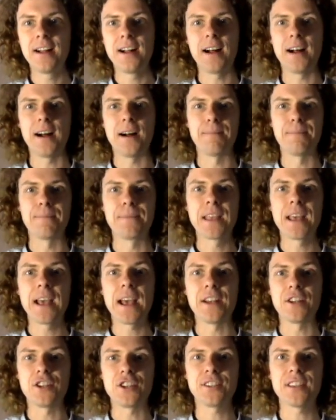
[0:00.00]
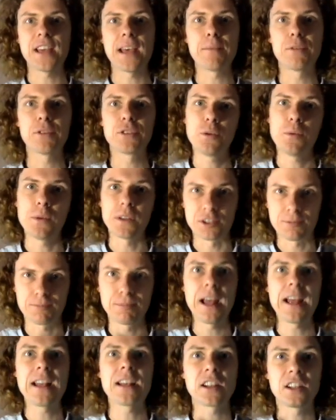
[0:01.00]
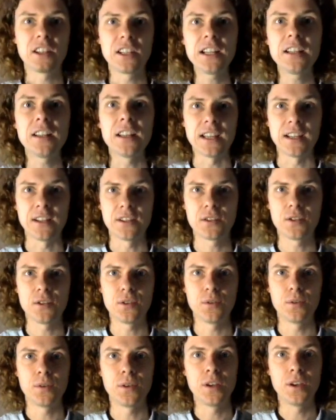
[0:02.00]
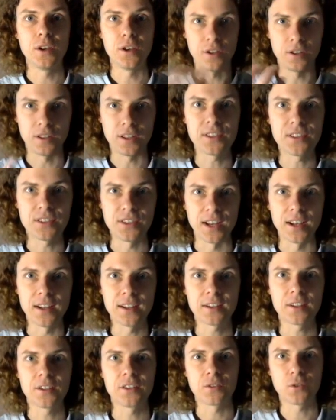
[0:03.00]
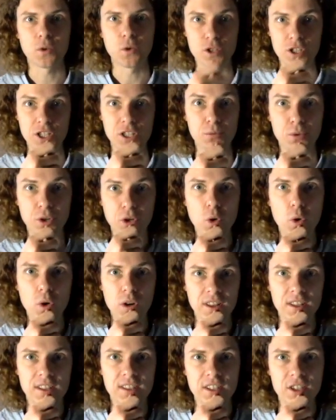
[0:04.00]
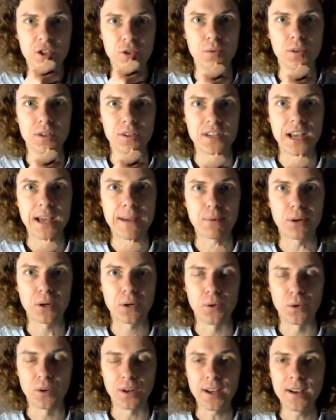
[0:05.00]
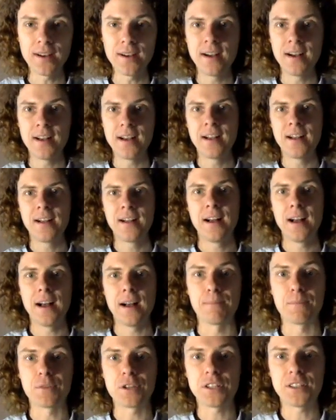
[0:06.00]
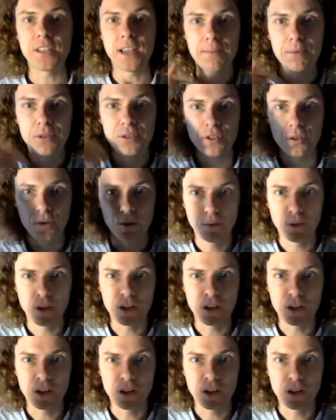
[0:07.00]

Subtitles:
And she's able to explain clearly to her listener, because of course she's recording this into a tape recorder, she's able to